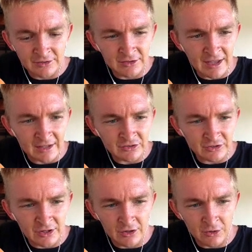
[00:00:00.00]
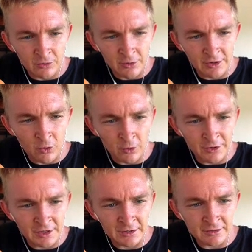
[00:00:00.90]
test
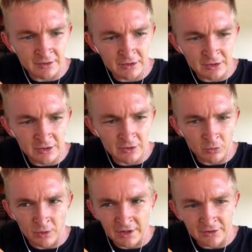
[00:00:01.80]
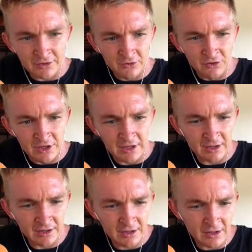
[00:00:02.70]
recording with V.
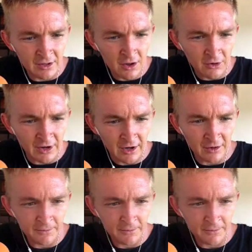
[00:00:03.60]
Okay.